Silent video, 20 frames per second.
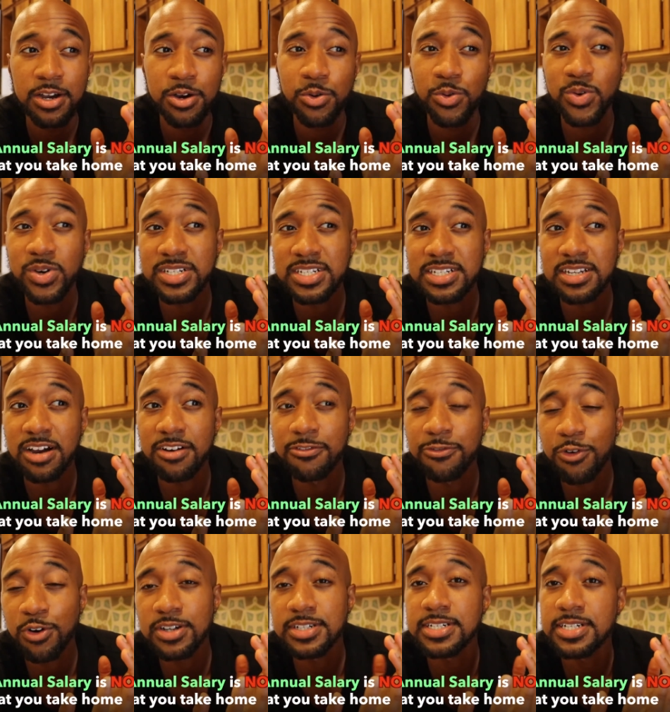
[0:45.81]
which
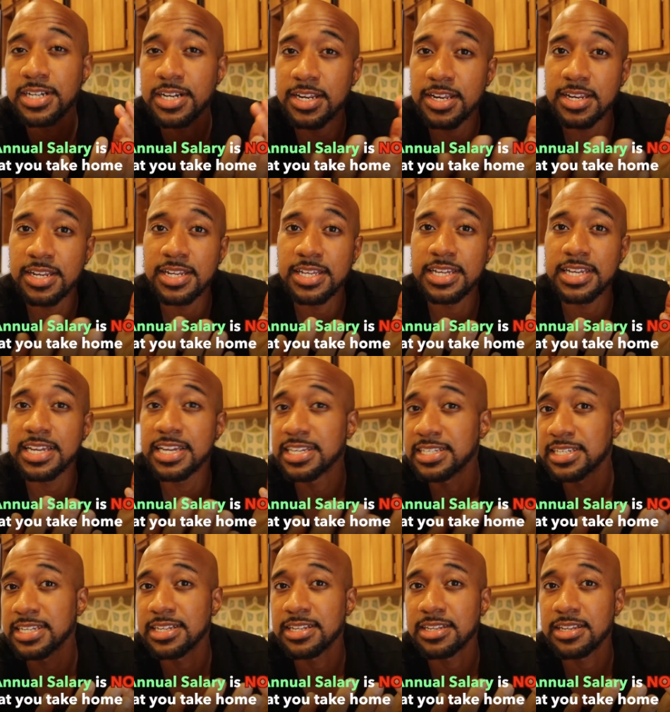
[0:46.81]
unfortunately
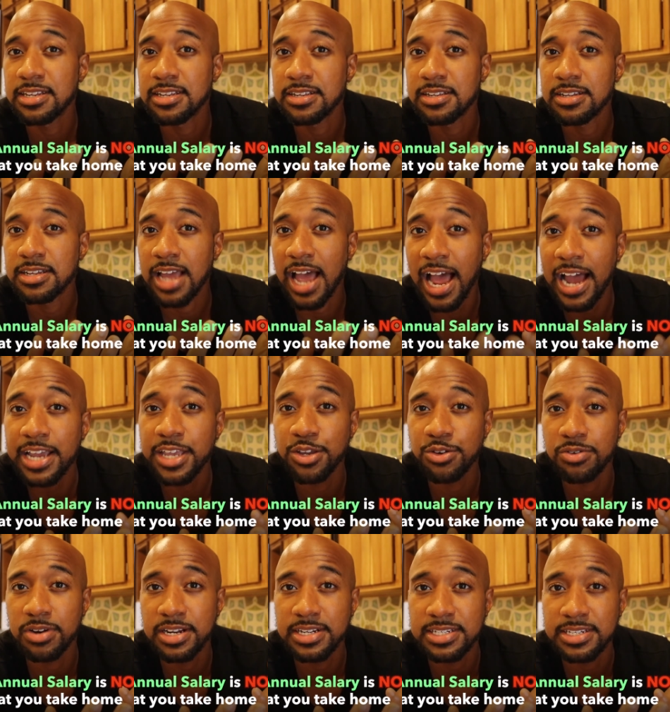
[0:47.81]
isn't
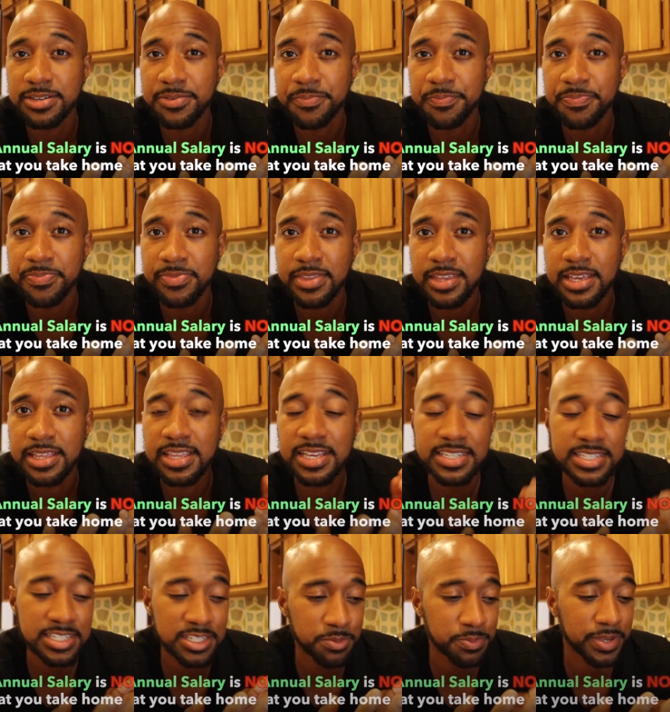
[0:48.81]
accurate.
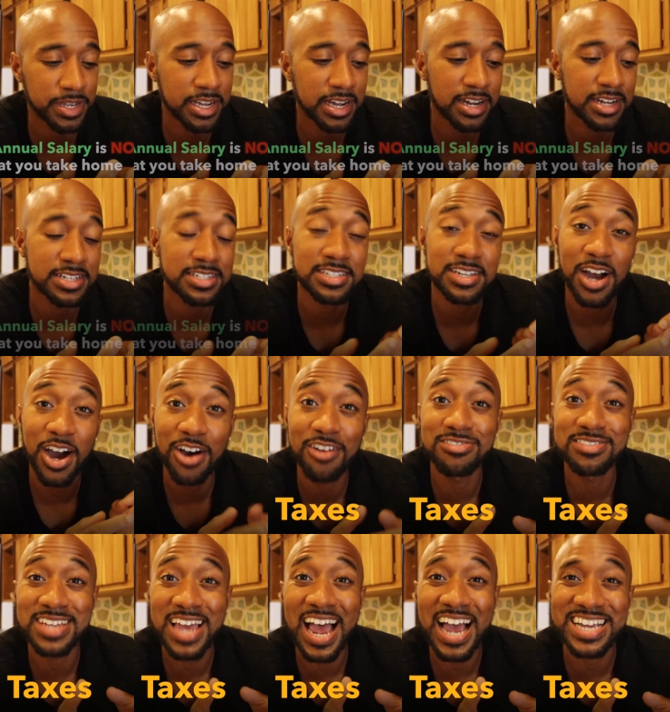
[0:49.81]
This is because
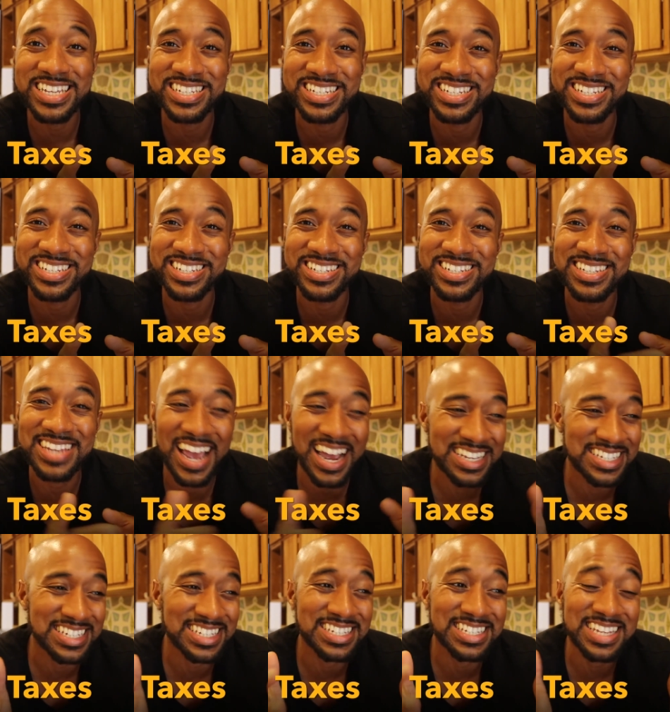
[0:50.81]
of taxes.
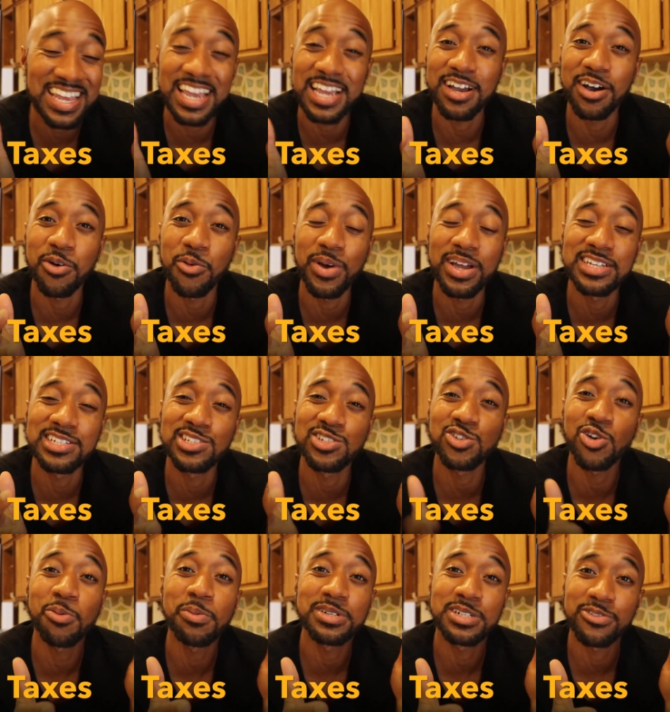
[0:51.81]
Taxes take away
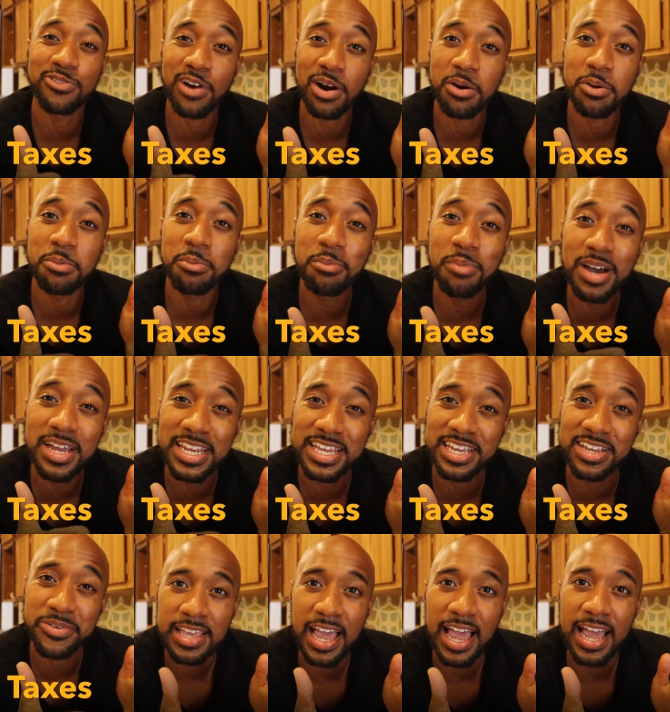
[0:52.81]
so much of our
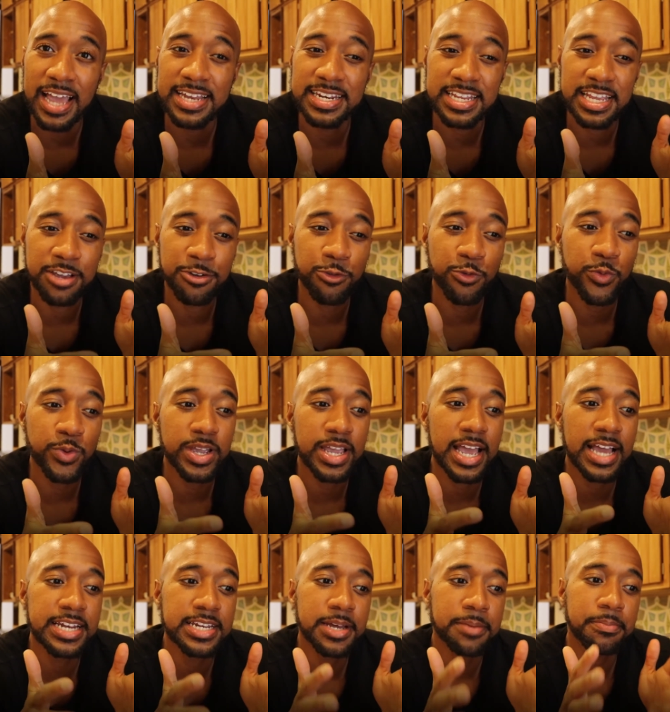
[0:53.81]
money, and if we
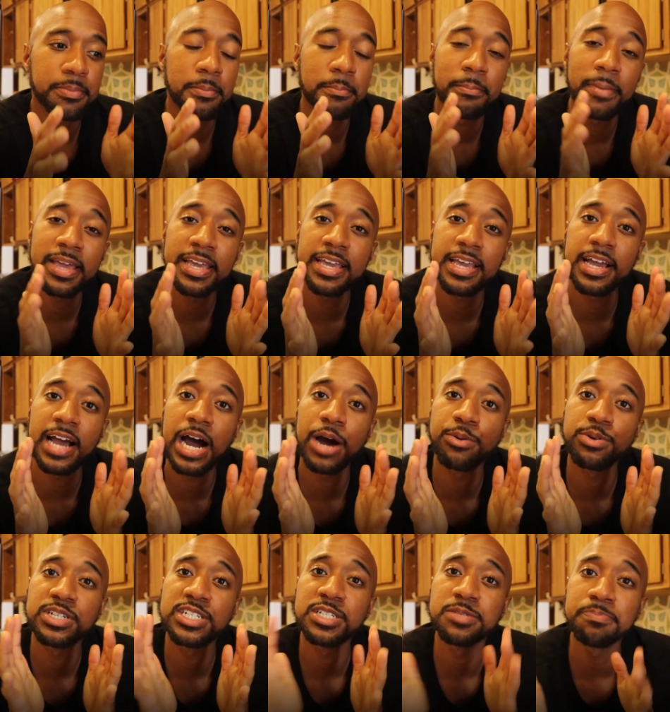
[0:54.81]
end up making
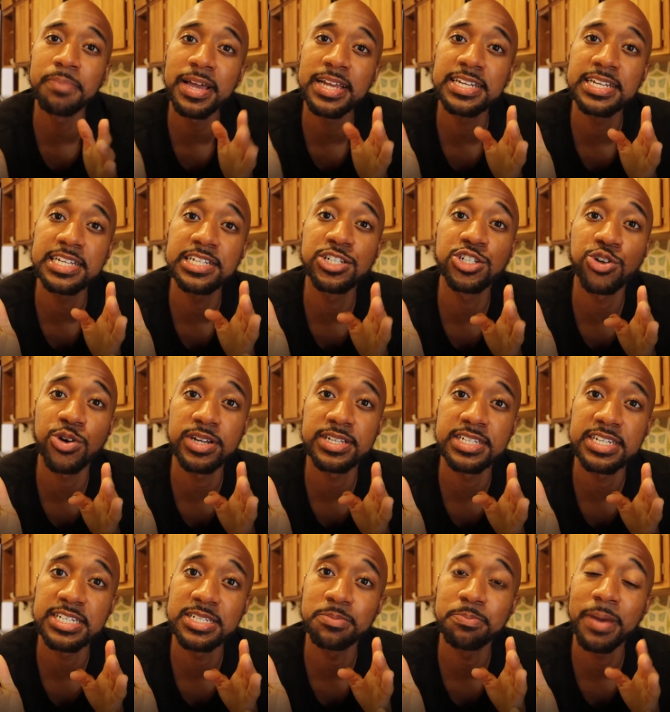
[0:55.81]
our spending
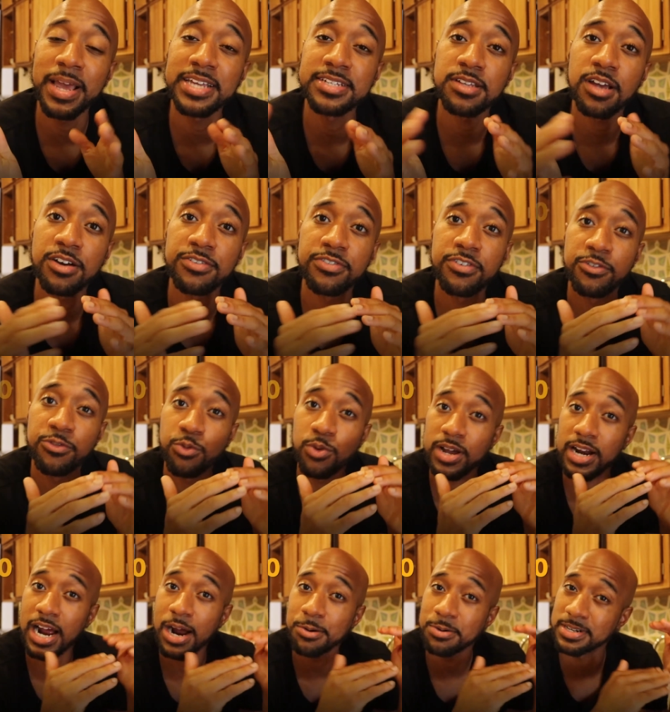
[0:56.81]
choices based off of
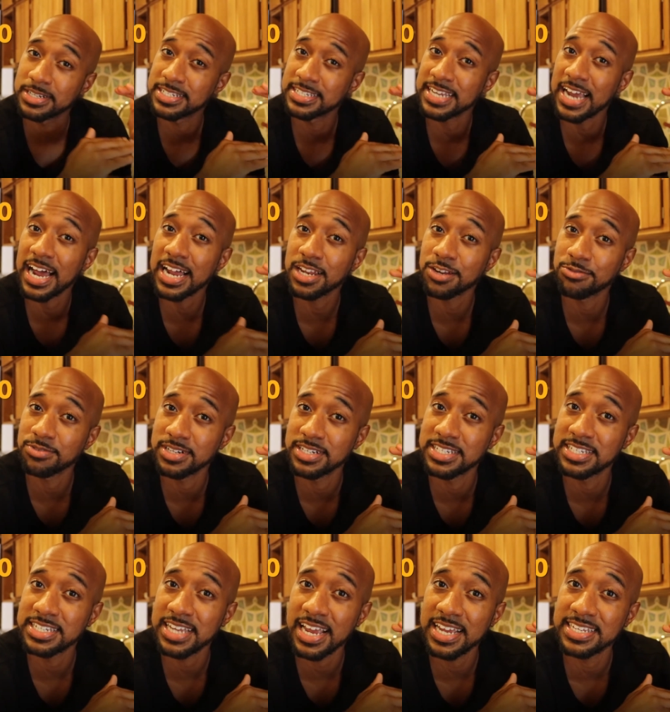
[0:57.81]
what our salary
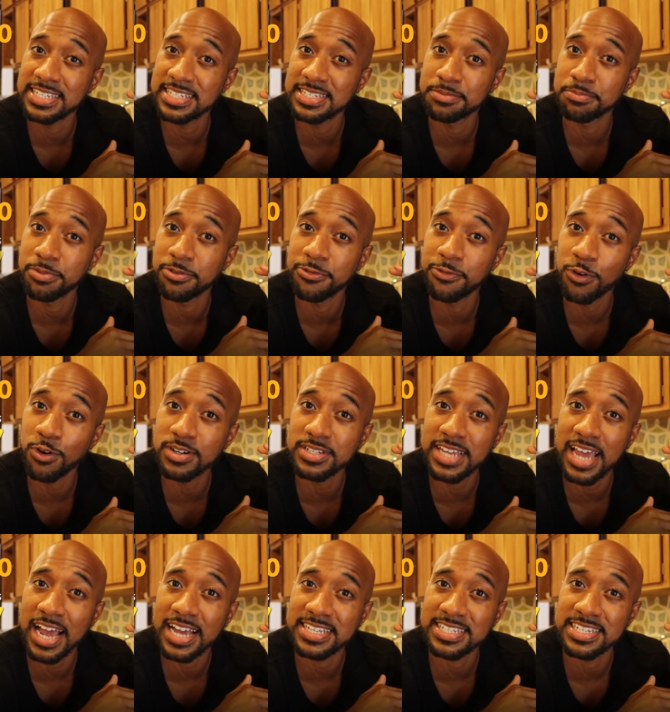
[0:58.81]
says before
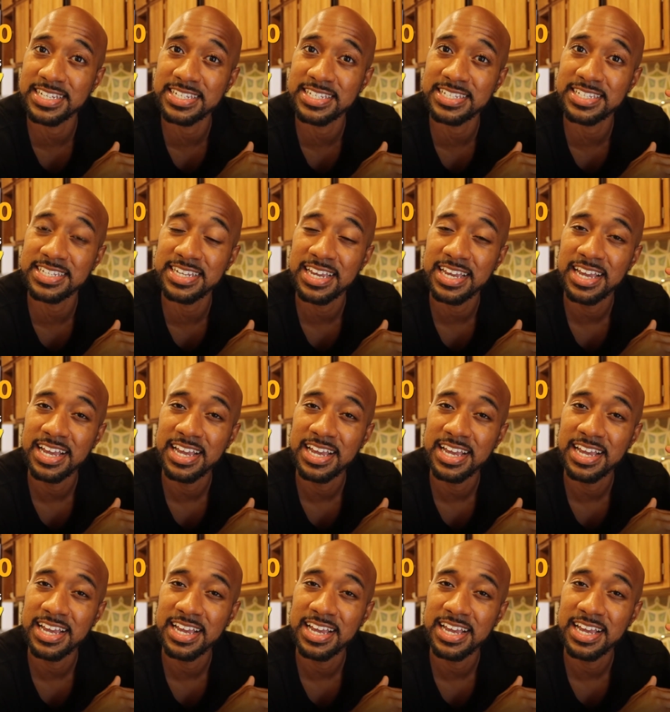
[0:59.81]
taxes,